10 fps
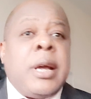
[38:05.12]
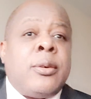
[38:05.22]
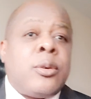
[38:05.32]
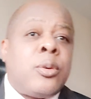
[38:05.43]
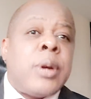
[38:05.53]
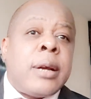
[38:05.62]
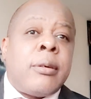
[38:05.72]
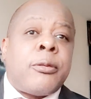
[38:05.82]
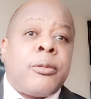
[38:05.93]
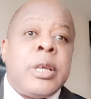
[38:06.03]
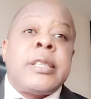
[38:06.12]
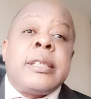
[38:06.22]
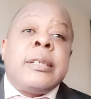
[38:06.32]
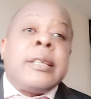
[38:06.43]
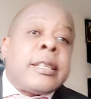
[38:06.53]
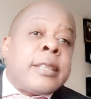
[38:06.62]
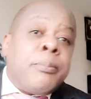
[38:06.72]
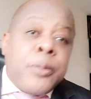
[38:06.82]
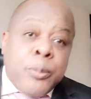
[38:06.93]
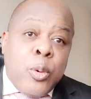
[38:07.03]
are not good enough. It's still the
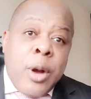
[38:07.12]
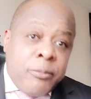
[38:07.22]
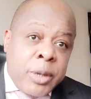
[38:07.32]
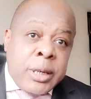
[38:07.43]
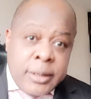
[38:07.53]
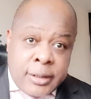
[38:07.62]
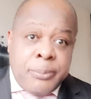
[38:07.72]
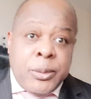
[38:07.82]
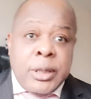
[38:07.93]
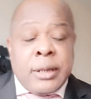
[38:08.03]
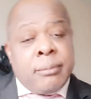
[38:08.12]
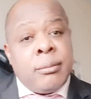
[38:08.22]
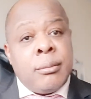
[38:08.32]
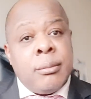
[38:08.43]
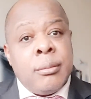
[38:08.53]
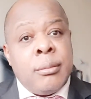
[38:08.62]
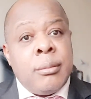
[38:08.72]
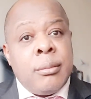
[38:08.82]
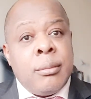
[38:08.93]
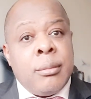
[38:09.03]
same people who have been in CPDM.
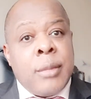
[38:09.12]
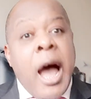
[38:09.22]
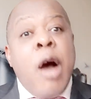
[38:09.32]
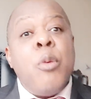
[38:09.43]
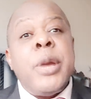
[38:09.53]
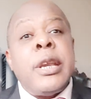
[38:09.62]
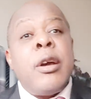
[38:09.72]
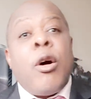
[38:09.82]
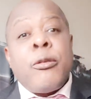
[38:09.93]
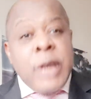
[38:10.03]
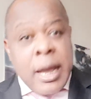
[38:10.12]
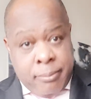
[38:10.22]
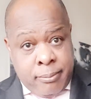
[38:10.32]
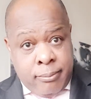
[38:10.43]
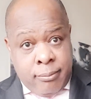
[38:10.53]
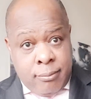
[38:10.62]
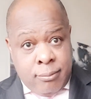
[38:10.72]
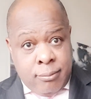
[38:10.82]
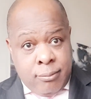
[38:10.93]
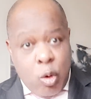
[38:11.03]
How many of them,
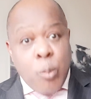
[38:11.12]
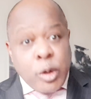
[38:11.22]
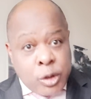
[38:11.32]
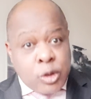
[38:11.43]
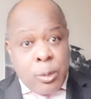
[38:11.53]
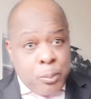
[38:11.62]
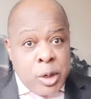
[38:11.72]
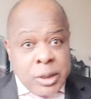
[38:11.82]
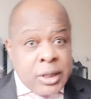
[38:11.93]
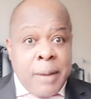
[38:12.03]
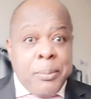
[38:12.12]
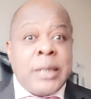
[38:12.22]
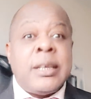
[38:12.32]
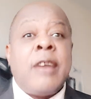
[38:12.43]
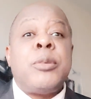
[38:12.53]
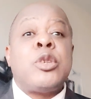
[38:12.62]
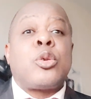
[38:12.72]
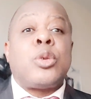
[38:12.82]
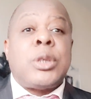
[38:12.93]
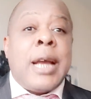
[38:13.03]
opposition political party, have been
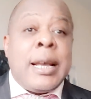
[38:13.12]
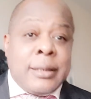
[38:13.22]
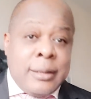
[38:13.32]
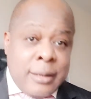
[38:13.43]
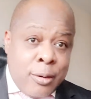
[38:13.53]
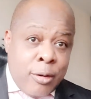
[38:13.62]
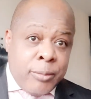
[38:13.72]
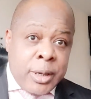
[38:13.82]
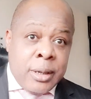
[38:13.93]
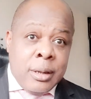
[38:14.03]
scrutinizing the government?